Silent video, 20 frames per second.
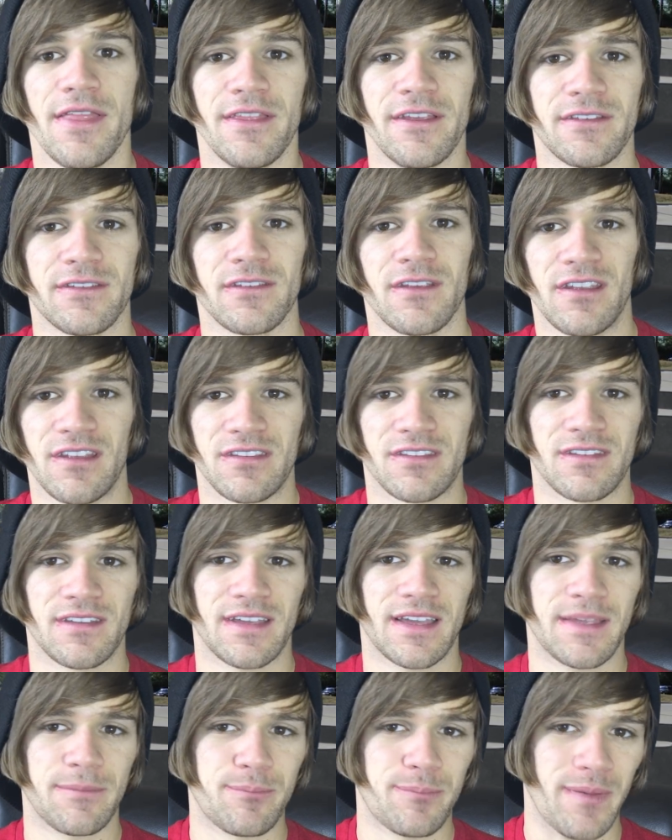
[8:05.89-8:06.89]
This is
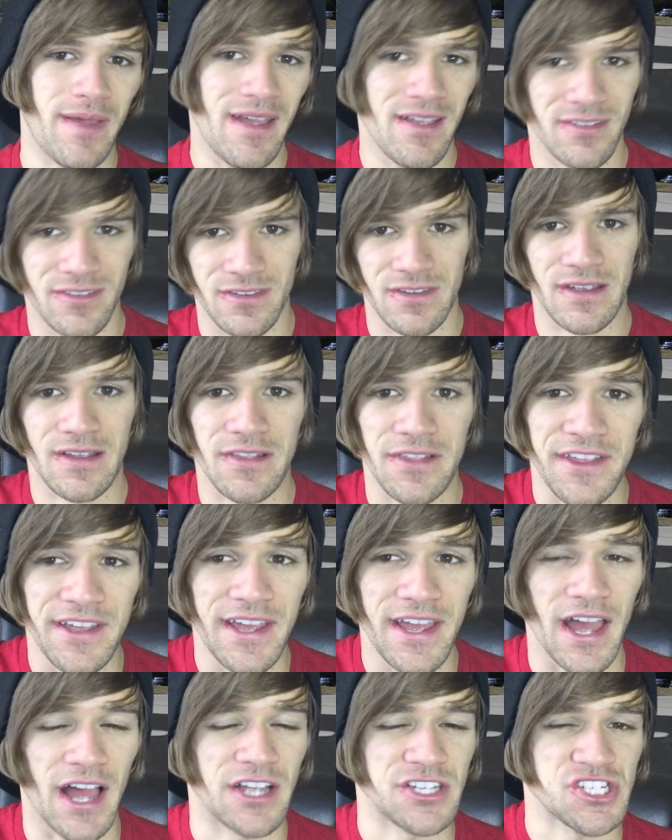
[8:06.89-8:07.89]

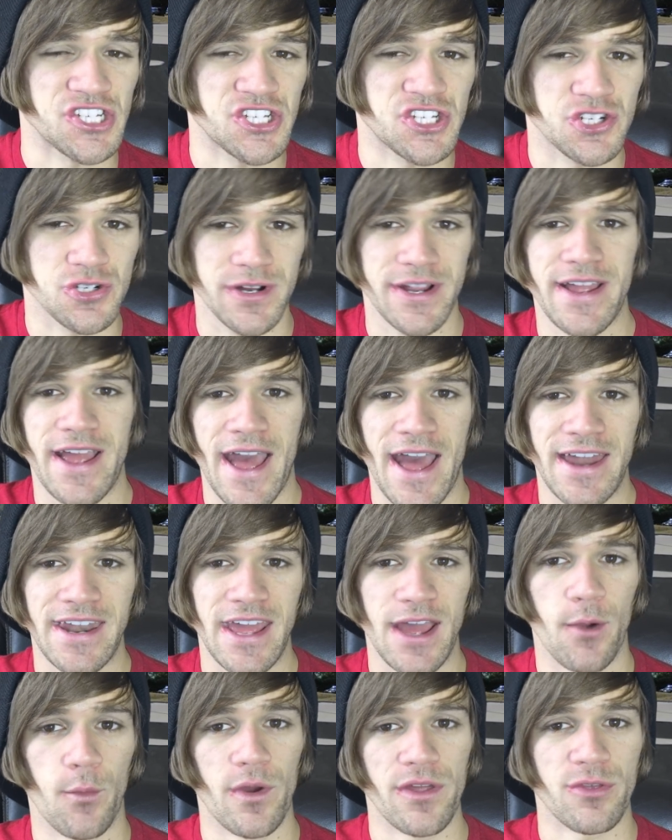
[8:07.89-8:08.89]
basically a street
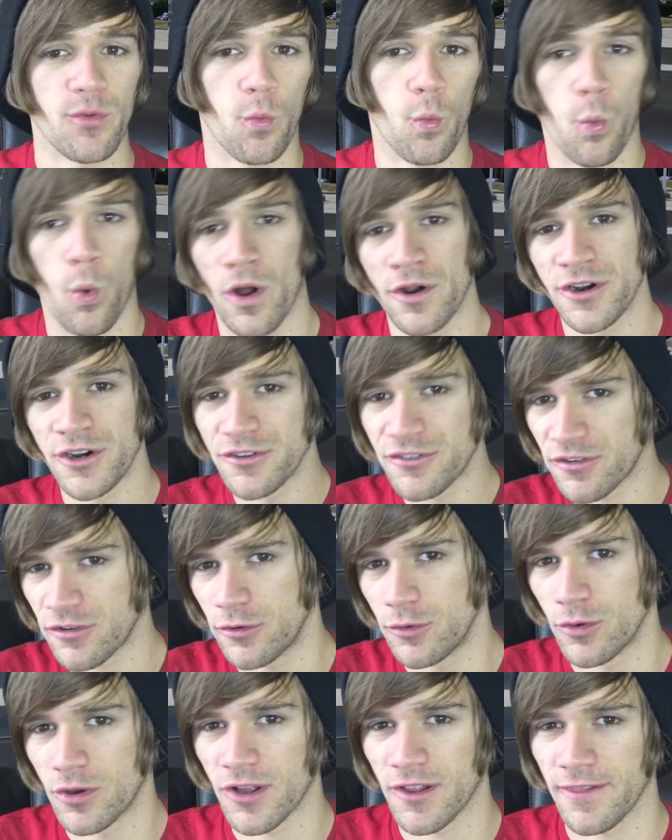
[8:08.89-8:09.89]
edit with one or
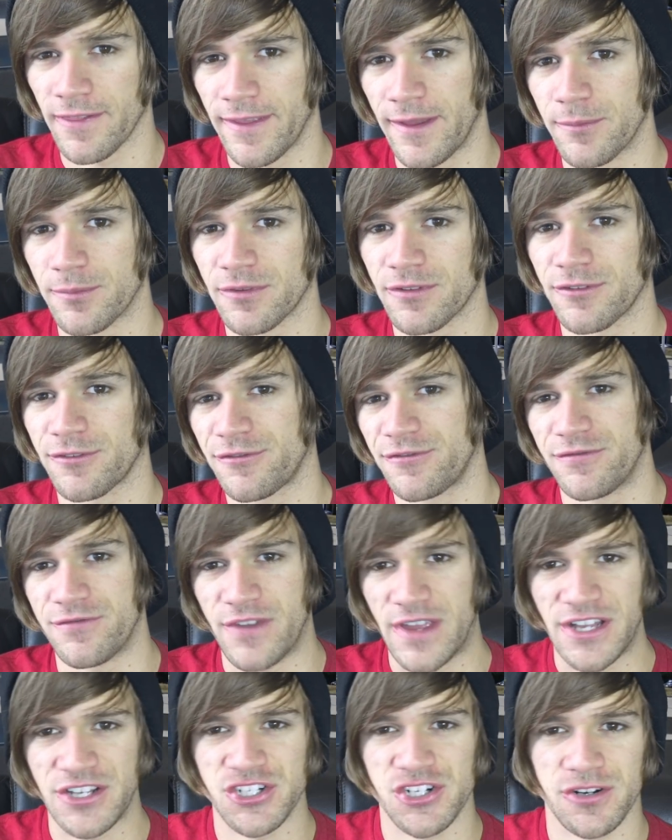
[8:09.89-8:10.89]
two clips
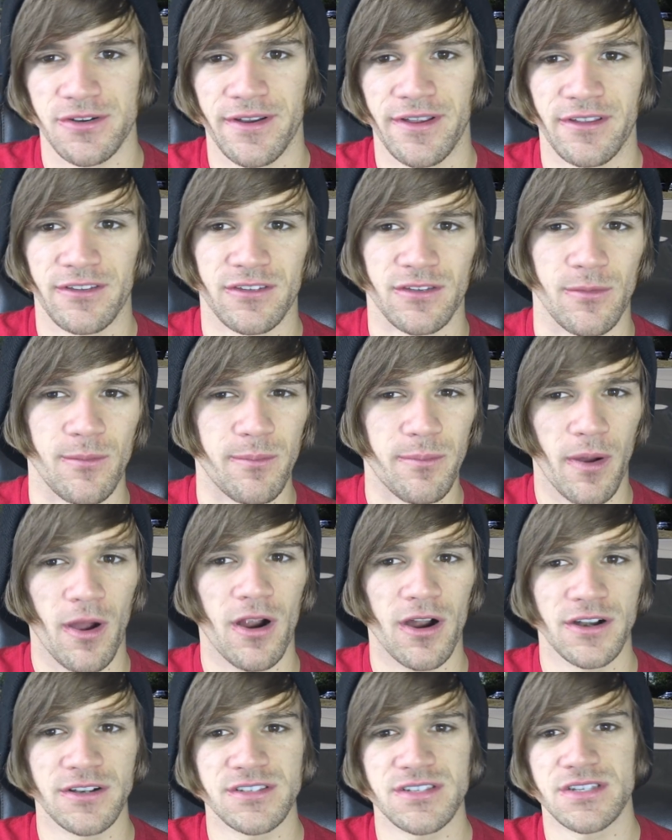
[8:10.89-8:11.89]
featuring some
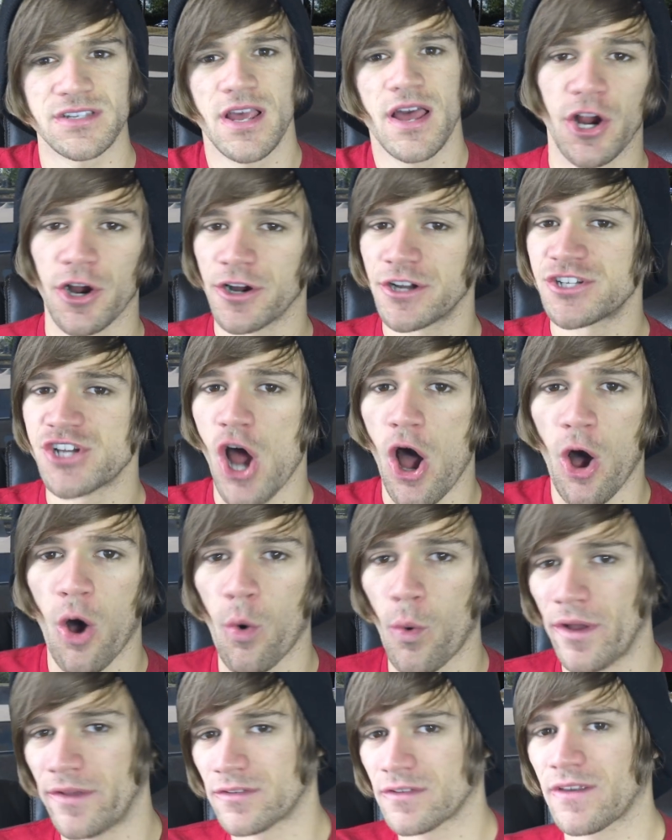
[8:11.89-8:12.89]
parts. Courage
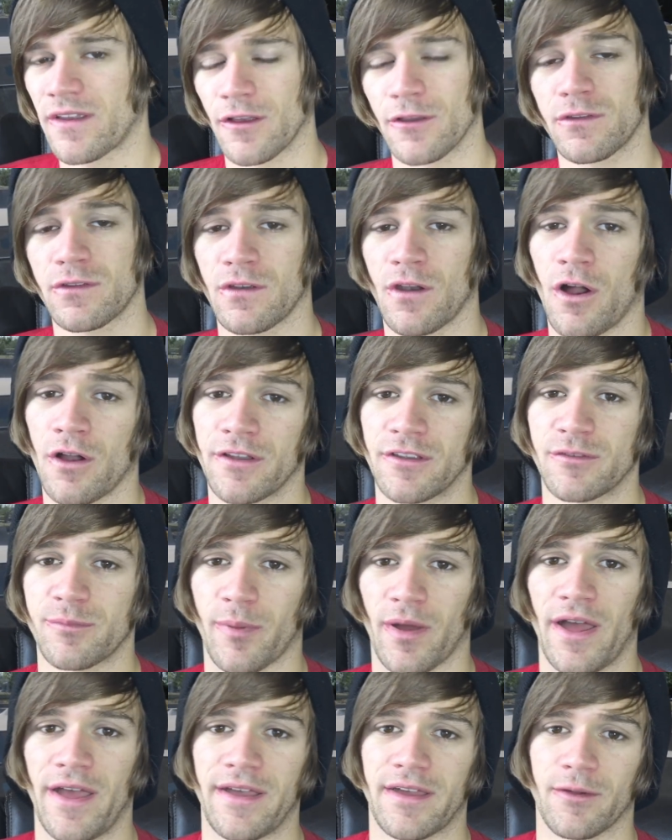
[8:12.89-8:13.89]
always kills it on his
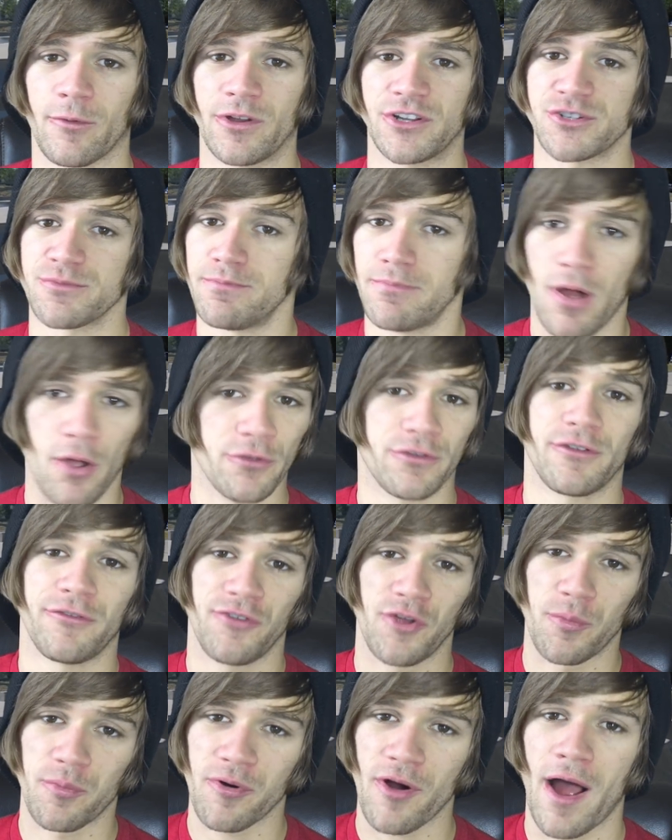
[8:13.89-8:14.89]
bike, which most
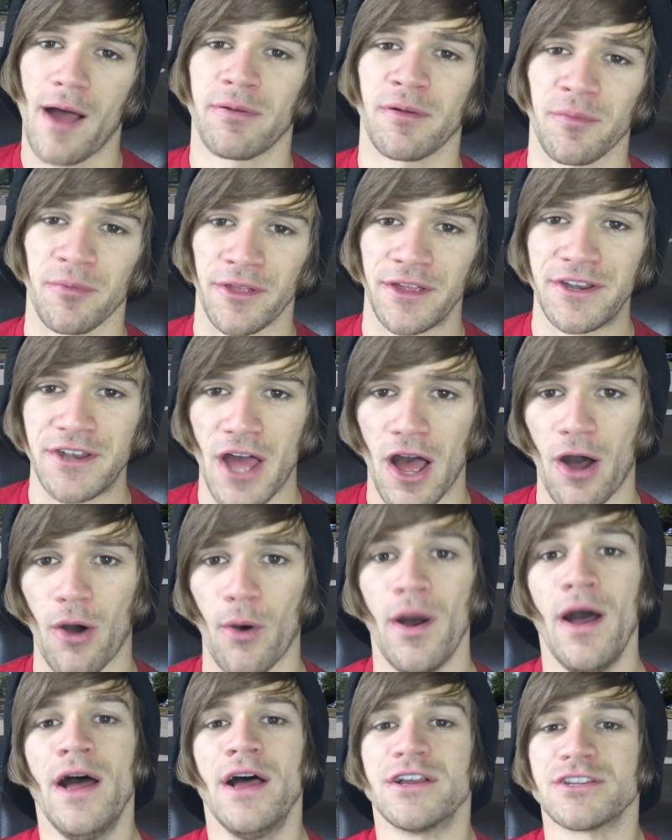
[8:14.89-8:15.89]
of you probably
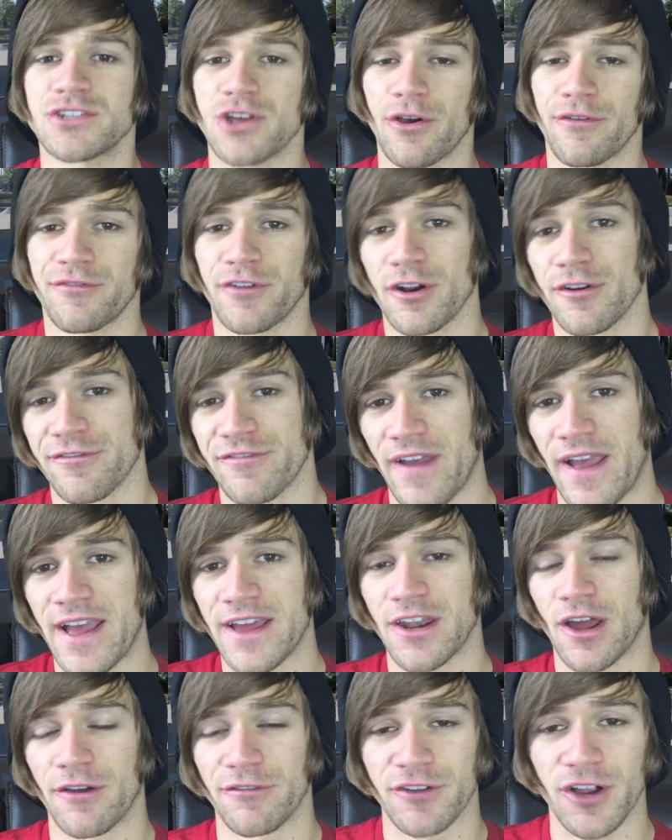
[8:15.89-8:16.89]
know. So if you're a
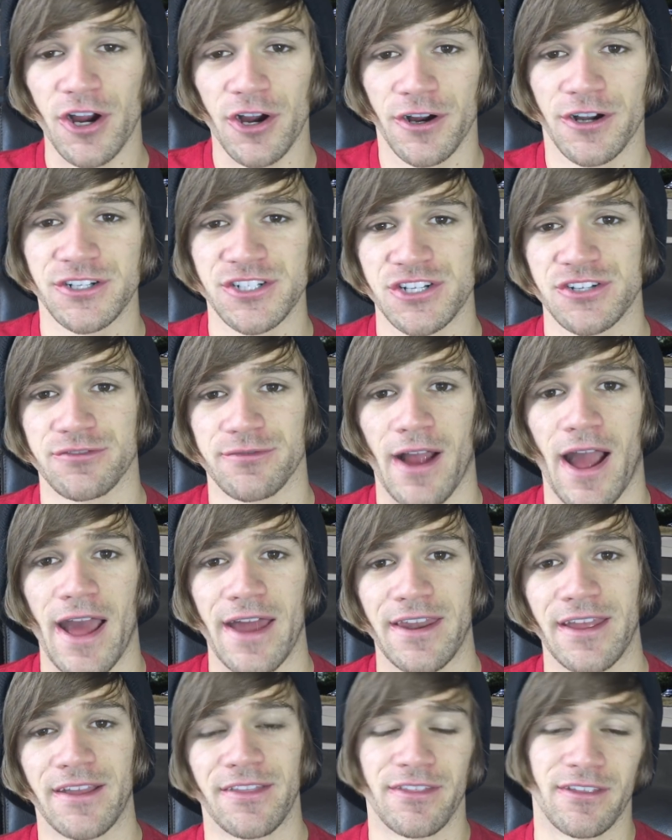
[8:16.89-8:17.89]
fan of Courage's
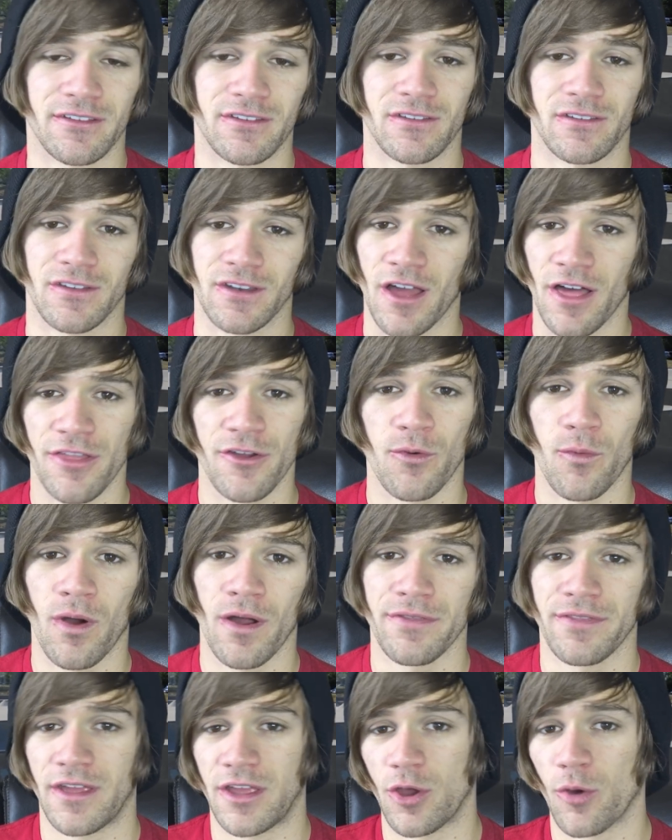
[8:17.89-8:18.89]
riding, this is another
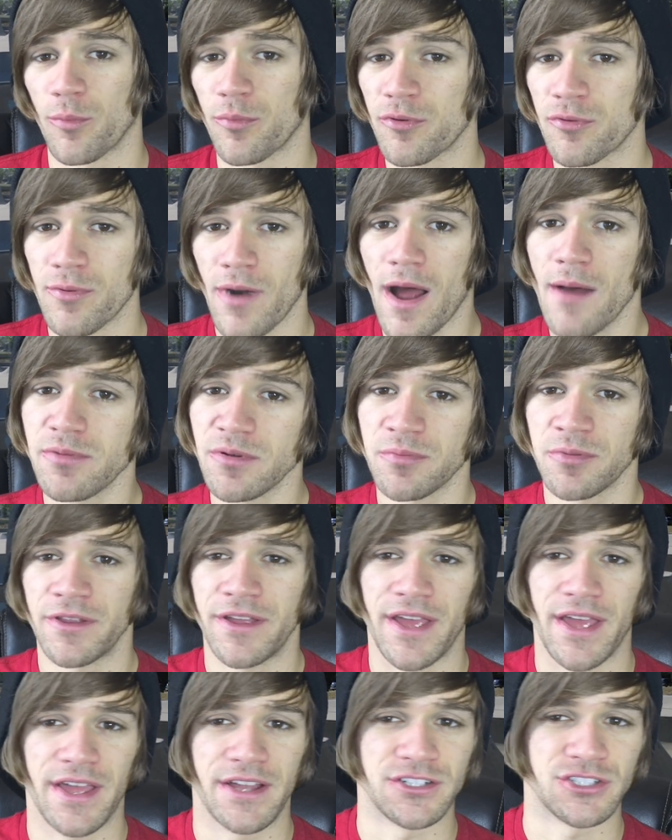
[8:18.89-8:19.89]
one that you'll
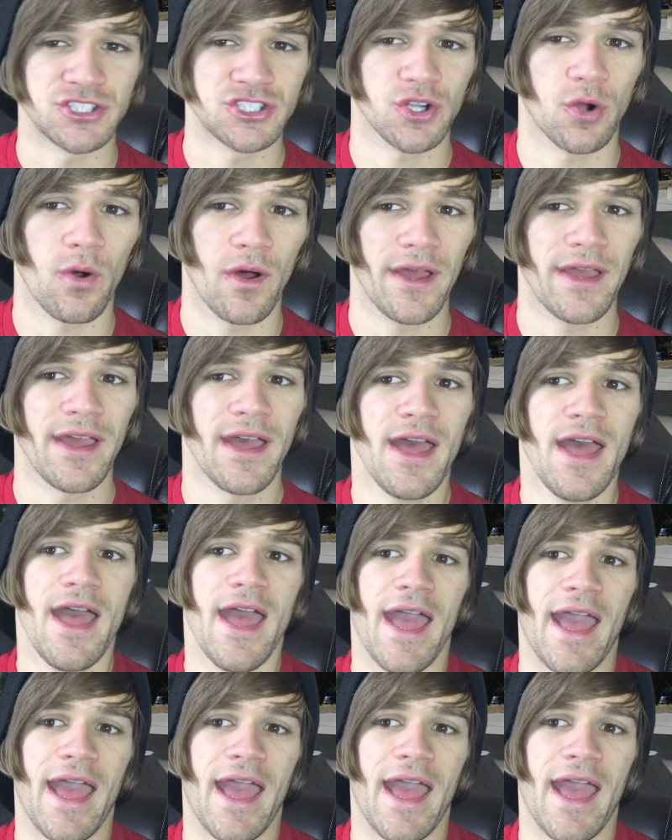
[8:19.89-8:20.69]
probably enjoy.